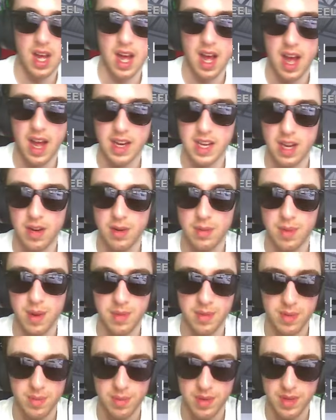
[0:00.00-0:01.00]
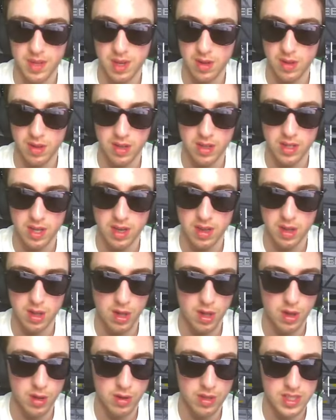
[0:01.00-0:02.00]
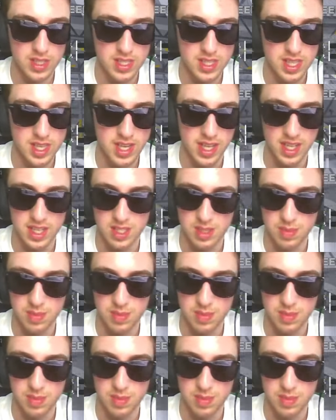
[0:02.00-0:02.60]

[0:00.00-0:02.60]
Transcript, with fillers: I can't remember, but yo, look how low this thing is,